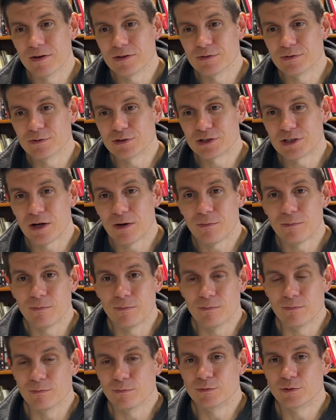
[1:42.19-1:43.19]
Some
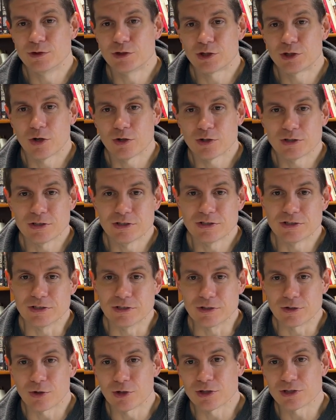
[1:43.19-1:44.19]
churches
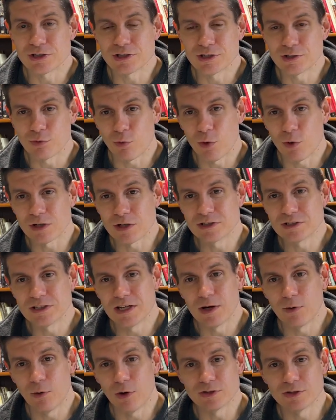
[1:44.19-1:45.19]
and Christians will want to
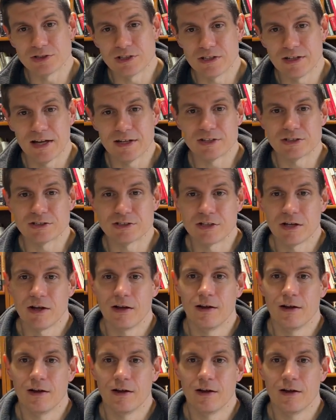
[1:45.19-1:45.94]
say, well, see, that just